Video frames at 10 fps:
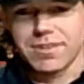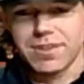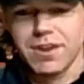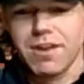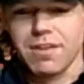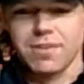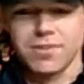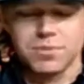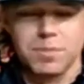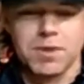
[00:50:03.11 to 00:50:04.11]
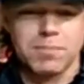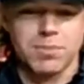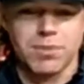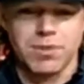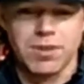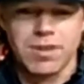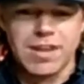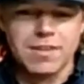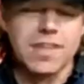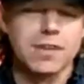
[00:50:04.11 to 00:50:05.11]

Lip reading: yard, swimming pool. I